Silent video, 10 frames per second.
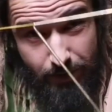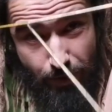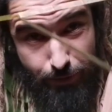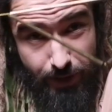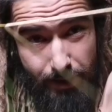
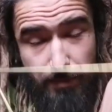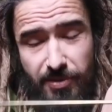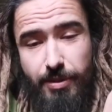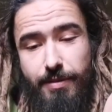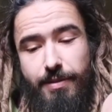3 times
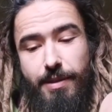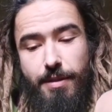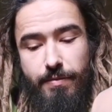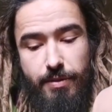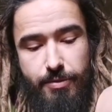60
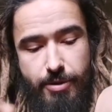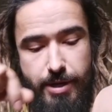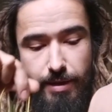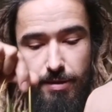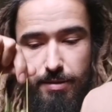gives a
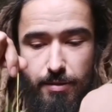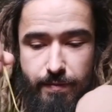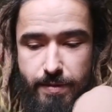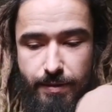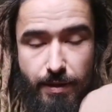triangle of
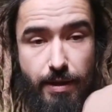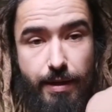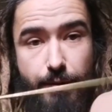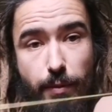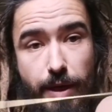this
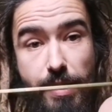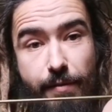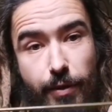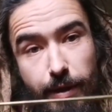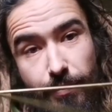kind where
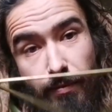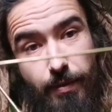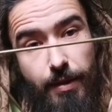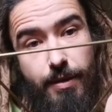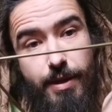every
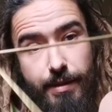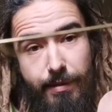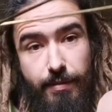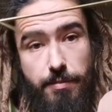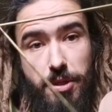sphere
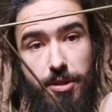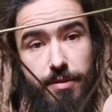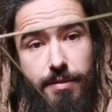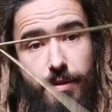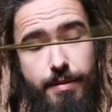is
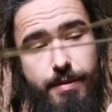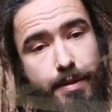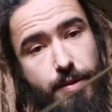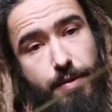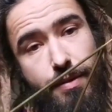similar
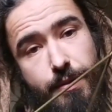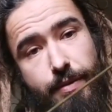in